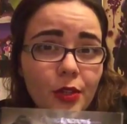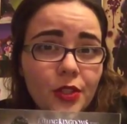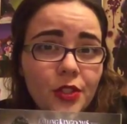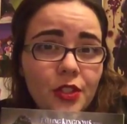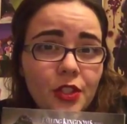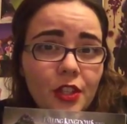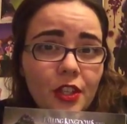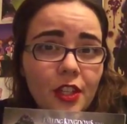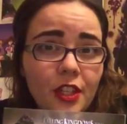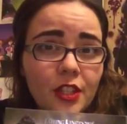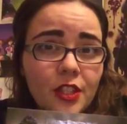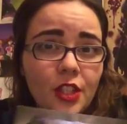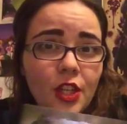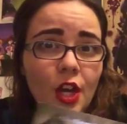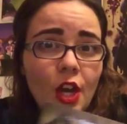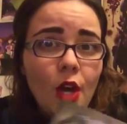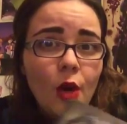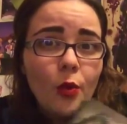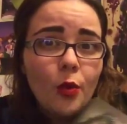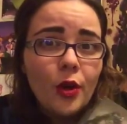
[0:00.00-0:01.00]
series
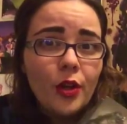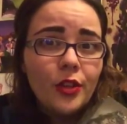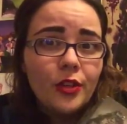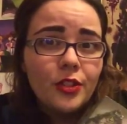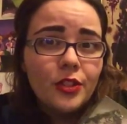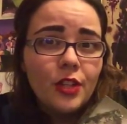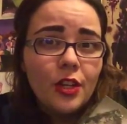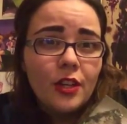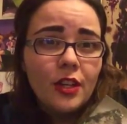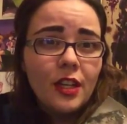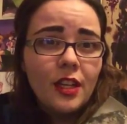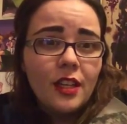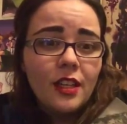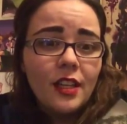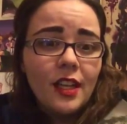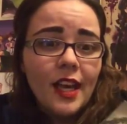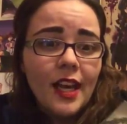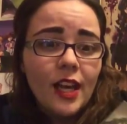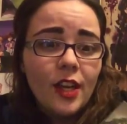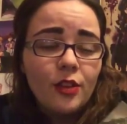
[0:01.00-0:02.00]
where there's already
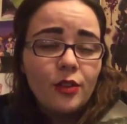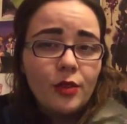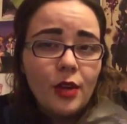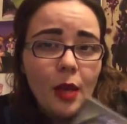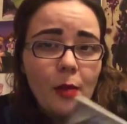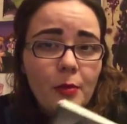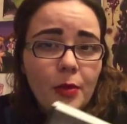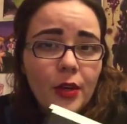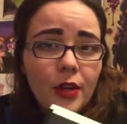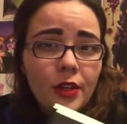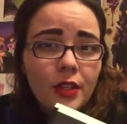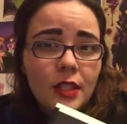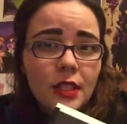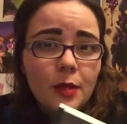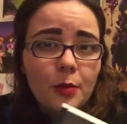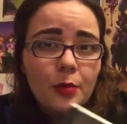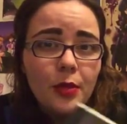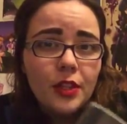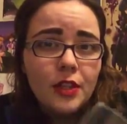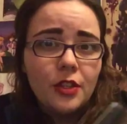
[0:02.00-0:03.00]
like 3
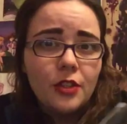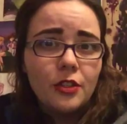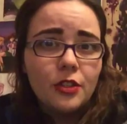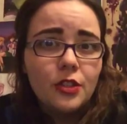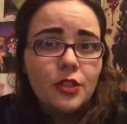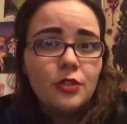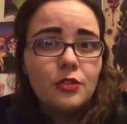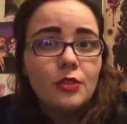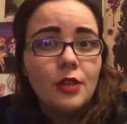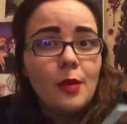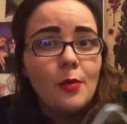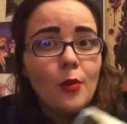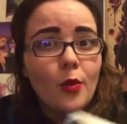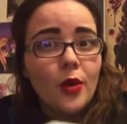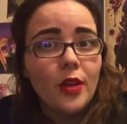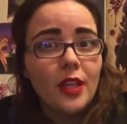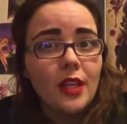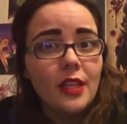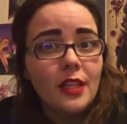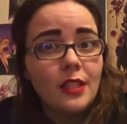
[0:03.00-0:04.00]
books, but there's 3
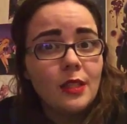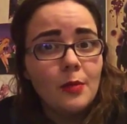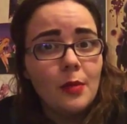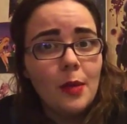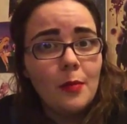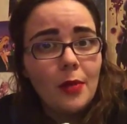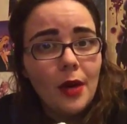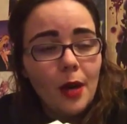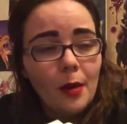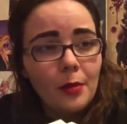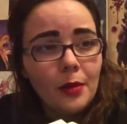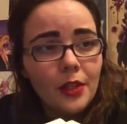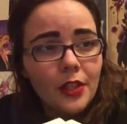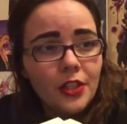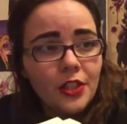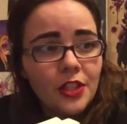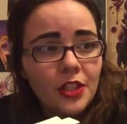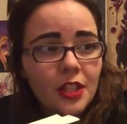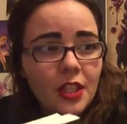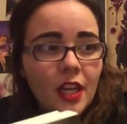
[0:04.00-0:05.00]
more that need to be
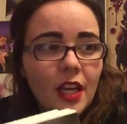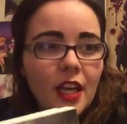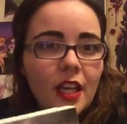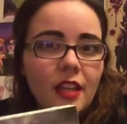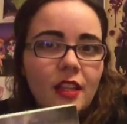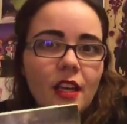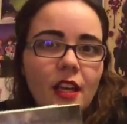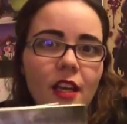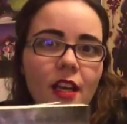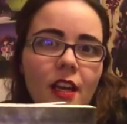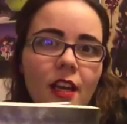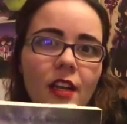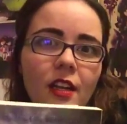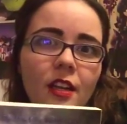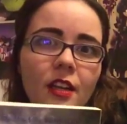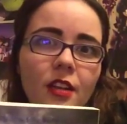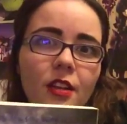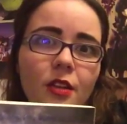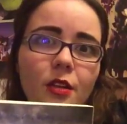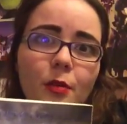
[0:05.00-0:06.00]
published, and
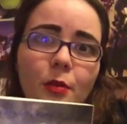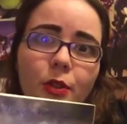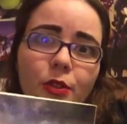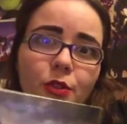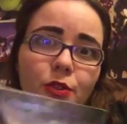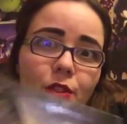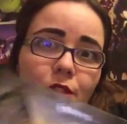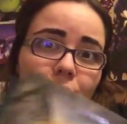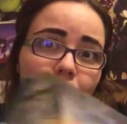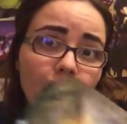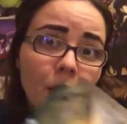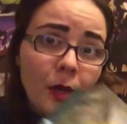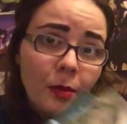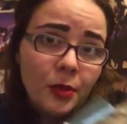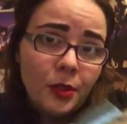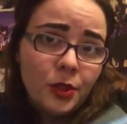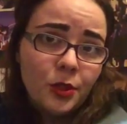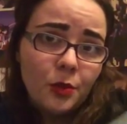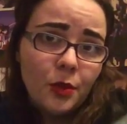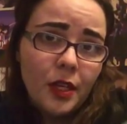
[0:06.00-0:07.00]
then the most recent
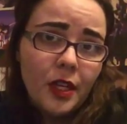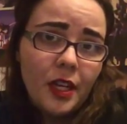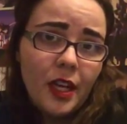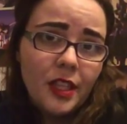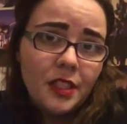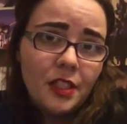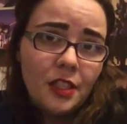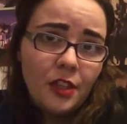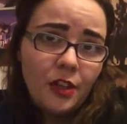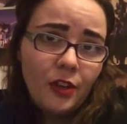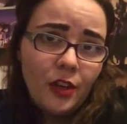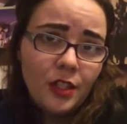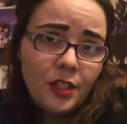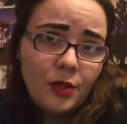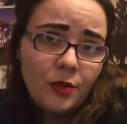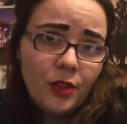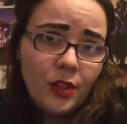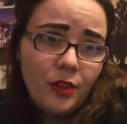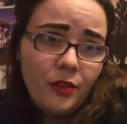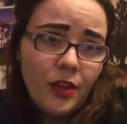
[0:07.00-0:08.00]
published one has an
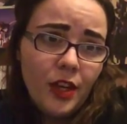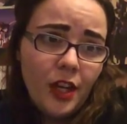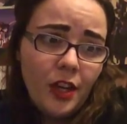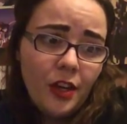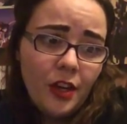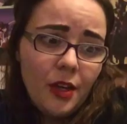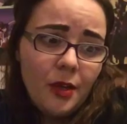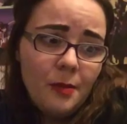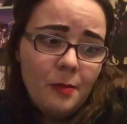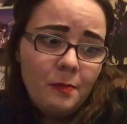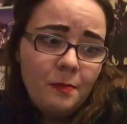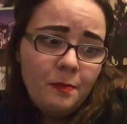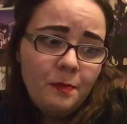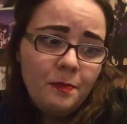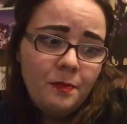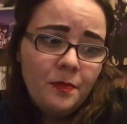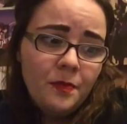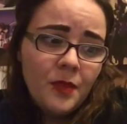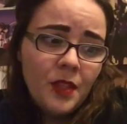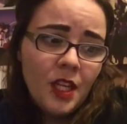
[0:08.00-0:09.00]
aggressive cliffhanger,
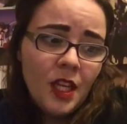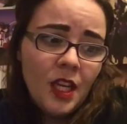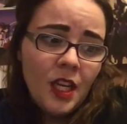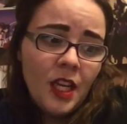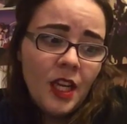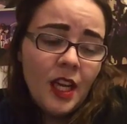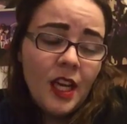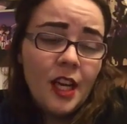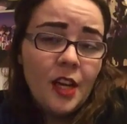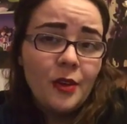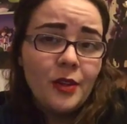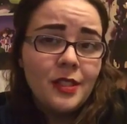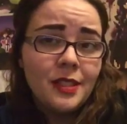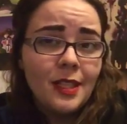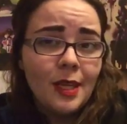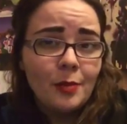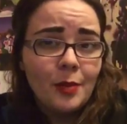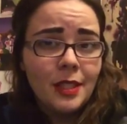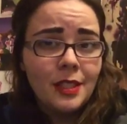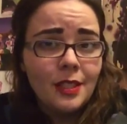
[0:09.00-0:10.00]
and I always
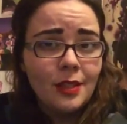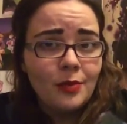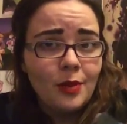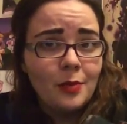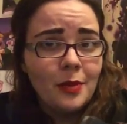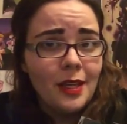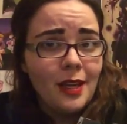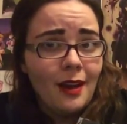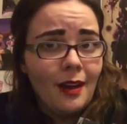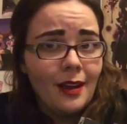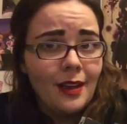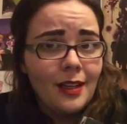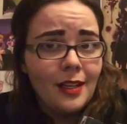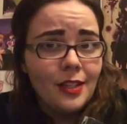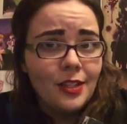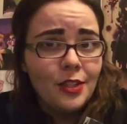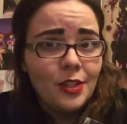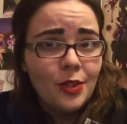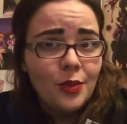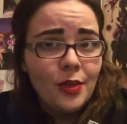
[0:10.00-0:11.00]
tell myself I'm not going to
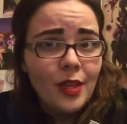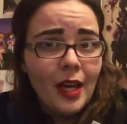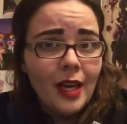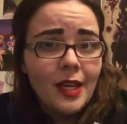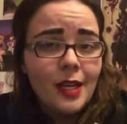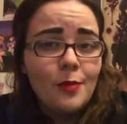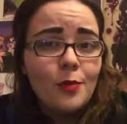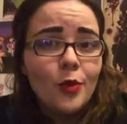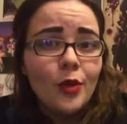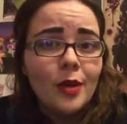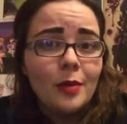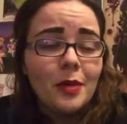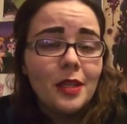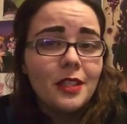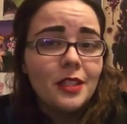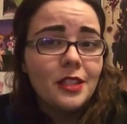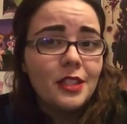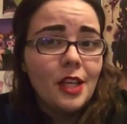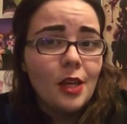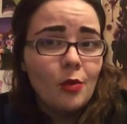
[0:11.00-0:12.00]
do that anymore and I'm going
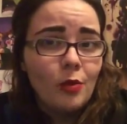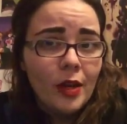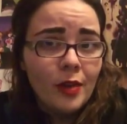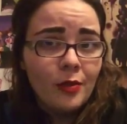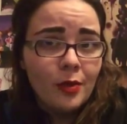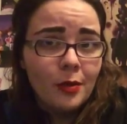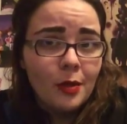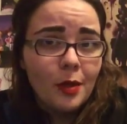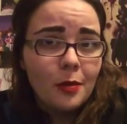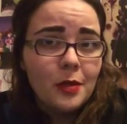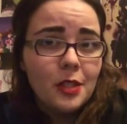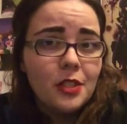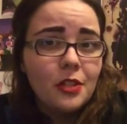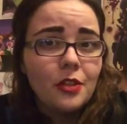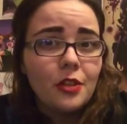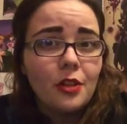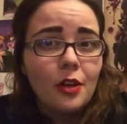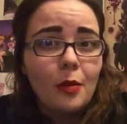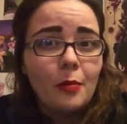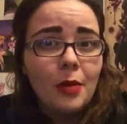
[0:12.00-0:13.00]
to stay away from them
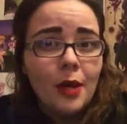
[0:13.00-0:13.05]
until they're all